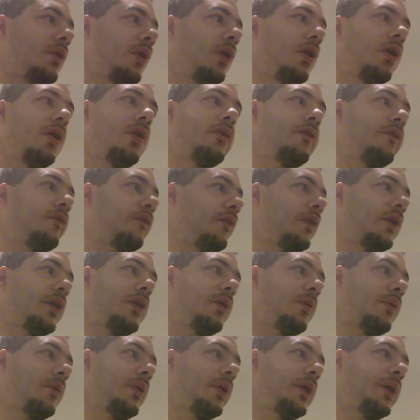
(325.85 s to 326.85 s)
Earth fled
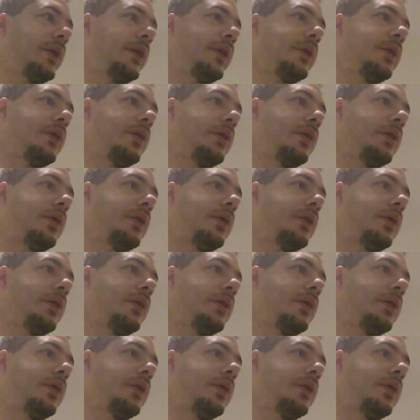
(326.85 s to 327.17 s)
away.